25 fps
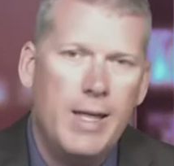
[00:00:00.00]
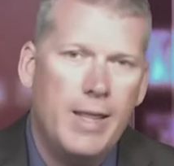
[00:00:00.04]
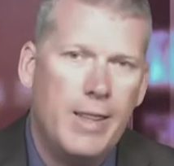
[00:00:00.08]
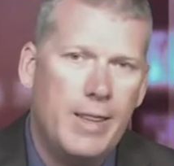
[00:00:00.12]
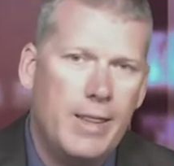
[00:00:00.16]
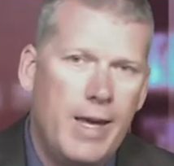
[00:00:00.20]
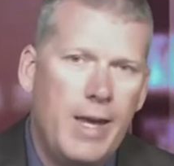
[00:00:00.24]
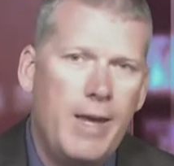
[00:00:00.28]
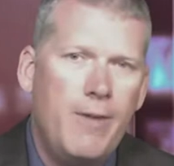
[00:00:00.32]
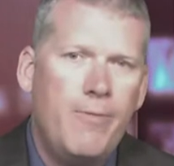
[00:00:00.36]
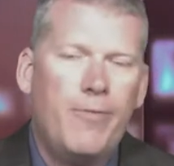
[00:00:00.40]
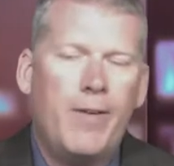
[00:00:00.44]

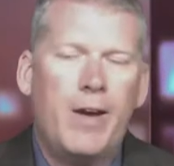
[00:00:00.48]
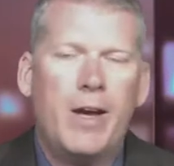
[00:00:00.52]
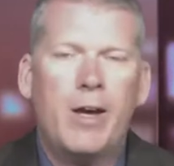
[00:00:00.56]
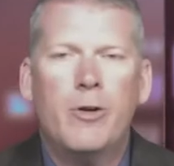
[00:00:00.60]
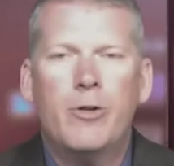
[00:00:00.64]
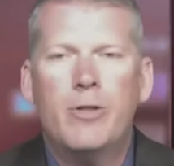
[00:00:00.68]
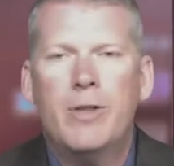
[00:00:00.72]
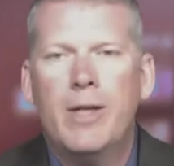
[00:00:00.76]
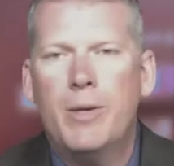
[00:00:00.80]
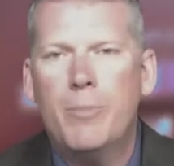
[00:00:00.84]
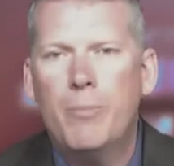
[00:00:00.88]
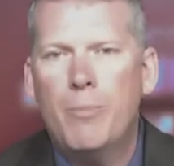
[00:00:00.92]
They
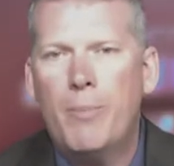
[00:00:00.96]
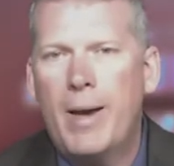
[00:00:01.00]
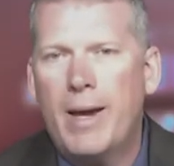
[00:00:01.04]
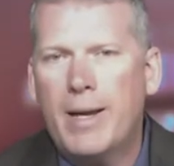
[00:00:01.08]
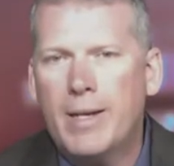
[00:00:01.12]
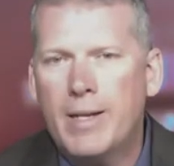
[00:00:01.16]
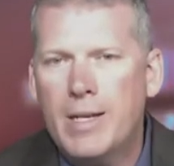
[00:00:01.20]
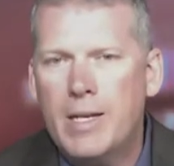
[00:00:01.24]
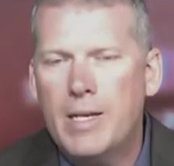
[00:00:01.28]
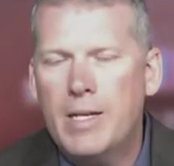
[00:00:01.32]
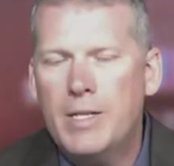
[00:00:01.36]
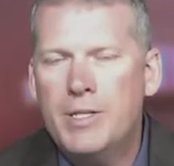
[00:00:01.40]
found that
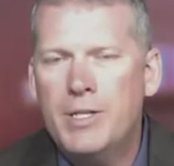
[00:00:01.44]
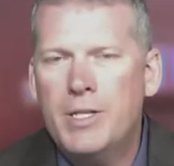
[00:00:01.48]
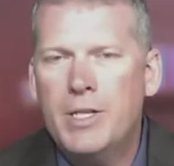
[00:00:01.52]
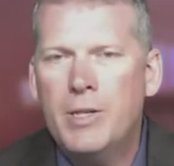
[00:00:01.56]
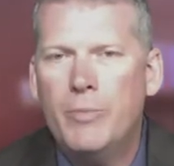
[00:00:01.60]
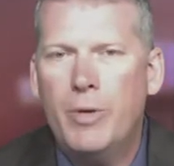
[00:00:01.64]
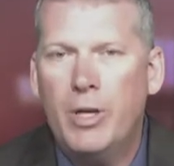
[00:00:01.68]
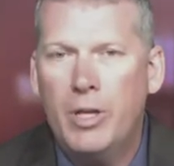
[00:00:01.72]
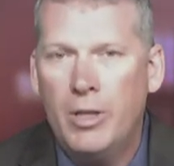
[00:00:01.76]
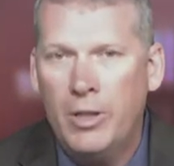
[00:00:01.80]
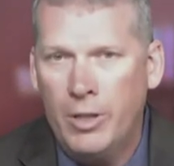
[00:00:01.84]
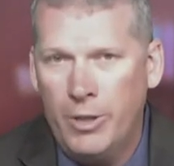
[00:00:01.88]

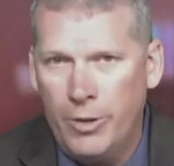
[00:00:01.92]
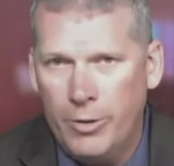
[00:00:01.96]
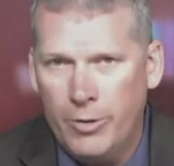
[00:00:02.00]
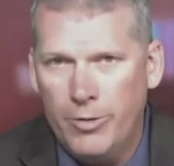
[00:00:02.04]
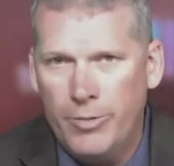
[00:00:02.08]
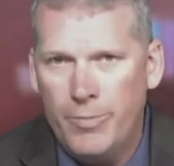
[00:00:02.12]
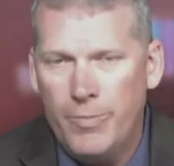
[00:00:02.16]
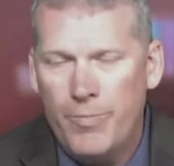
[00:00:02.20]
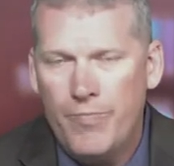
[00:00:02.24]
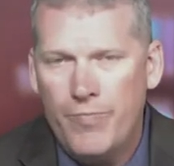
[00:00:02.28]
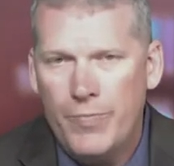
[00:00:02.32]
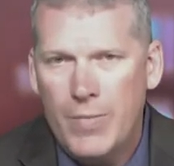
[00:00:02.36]
magnesium
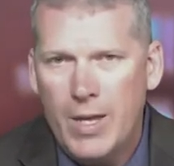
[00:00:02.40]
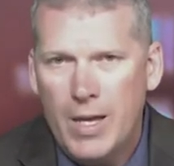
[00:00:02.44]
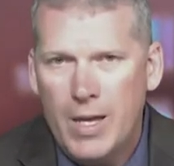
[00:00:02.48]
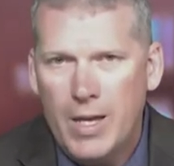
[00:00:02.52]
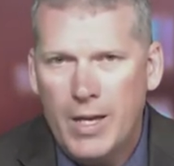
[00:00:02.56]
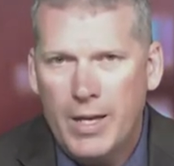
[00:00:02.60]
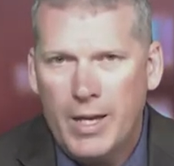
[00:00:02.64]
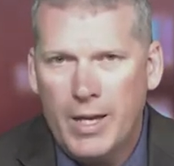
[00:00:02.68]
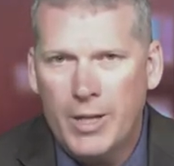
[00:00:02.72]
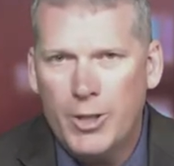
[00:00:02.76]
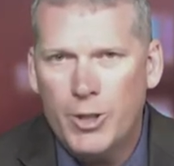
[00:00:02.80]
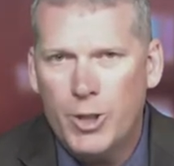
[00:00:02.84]
alone
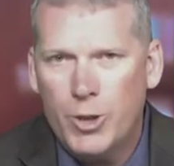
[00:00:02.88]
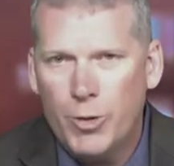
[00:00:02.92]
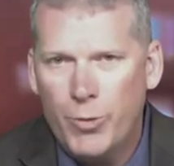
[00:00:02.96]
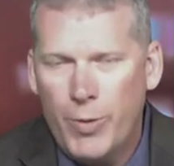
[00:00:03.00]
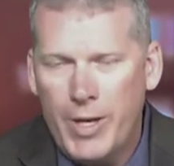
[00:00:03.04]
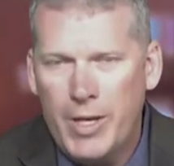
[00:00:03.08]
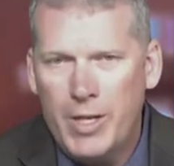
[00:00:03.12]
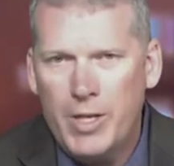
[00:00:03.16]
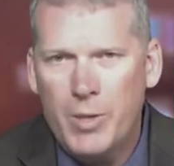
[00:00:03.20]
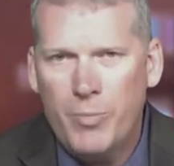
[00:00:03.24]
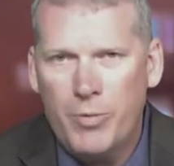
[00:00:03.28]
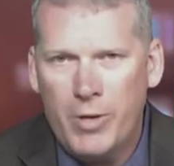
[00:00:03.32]
can
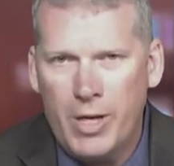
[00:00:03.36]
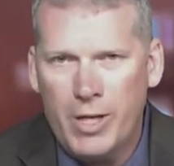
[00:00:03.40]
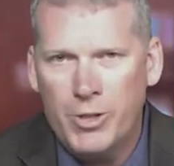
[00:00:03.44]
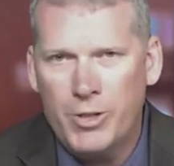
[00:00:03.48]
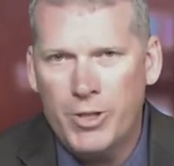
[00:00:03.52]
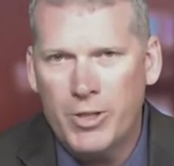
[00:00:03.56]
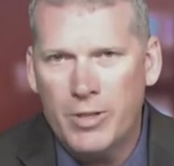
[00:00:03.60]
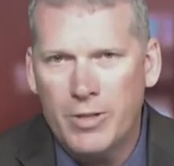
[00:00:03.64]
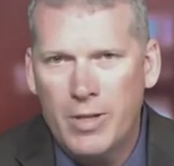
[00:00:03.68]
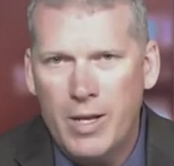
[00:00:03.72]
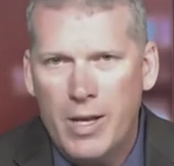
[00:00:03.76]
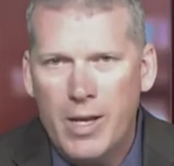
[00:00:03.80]
treat
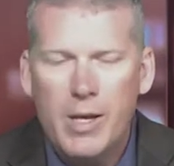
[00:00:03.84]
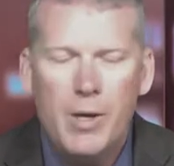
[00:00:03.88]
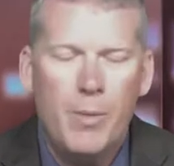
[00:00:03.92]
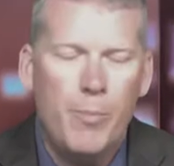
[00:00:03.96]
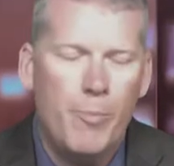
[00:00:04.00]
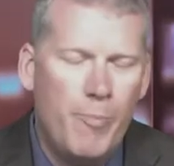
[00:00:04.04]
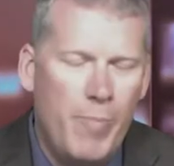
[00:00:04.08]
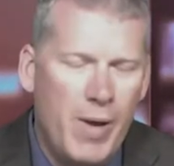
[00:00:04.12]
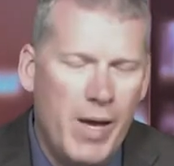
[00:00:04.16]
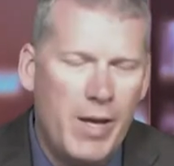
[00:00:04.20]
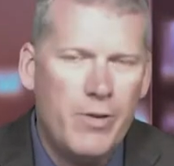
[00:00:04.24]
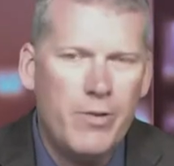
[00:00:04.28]
depression
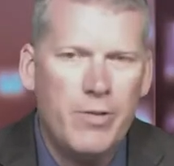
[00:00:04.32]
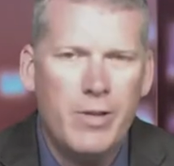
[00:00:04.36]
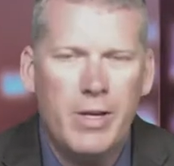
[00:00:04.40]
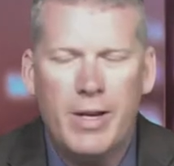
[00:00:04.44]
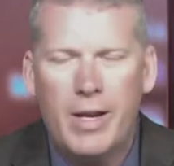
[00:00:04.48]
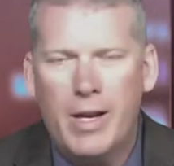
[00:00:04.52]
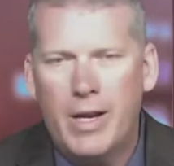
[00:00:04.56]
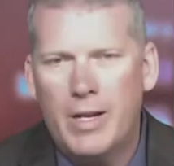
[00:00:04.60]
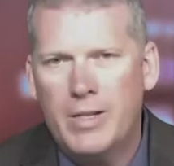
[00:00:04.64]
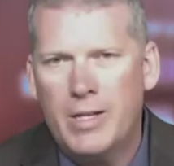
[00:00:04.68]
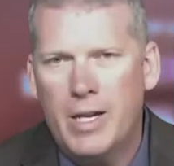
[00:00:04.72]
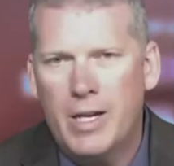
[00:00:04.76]
better
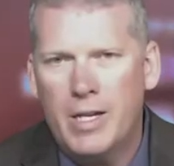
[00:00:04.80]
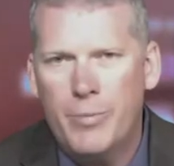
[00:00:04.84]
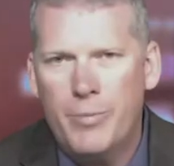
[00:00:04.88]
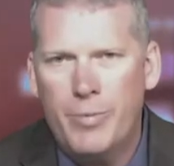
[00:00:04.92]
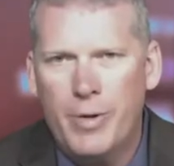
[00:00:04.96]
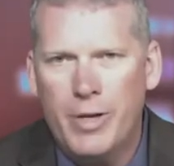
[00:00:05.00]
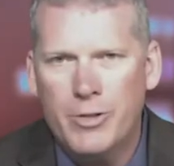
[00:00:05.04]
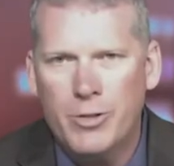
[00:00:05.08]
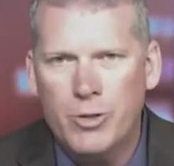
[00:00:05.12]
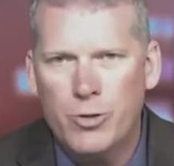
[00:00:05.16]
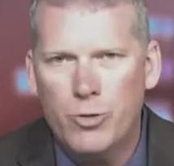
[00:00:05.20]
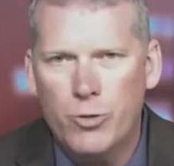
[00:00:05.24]
than
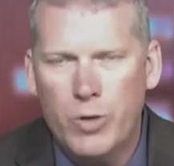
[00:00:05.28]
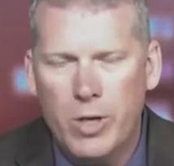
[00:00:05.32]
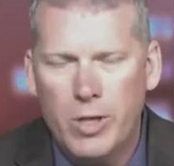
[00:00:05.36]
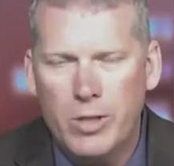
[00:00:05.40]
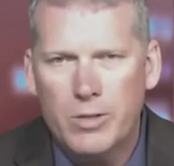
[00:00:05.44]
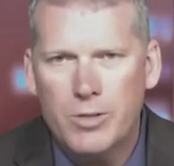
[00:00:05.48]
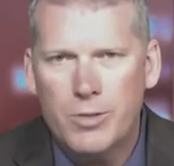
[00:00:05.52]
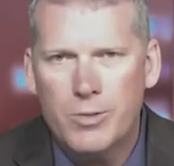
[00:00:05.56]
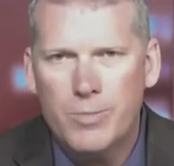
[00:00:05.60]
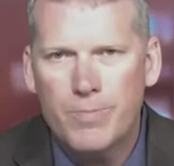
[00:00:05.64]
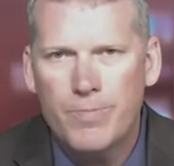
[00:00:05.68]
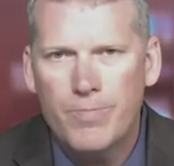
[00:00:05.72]
antidepressant
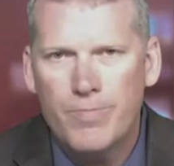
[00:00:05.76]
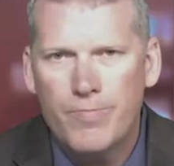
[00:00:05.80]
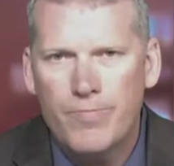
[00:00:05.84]
drugs.